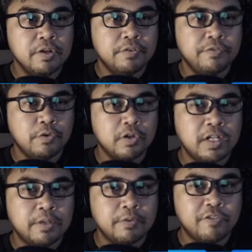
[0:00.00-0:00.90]
for
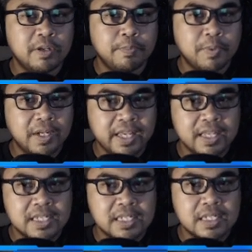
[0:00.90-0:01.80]
the for the
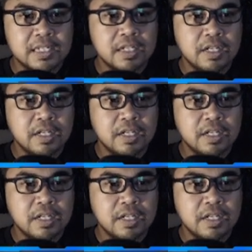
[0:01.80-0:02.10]
place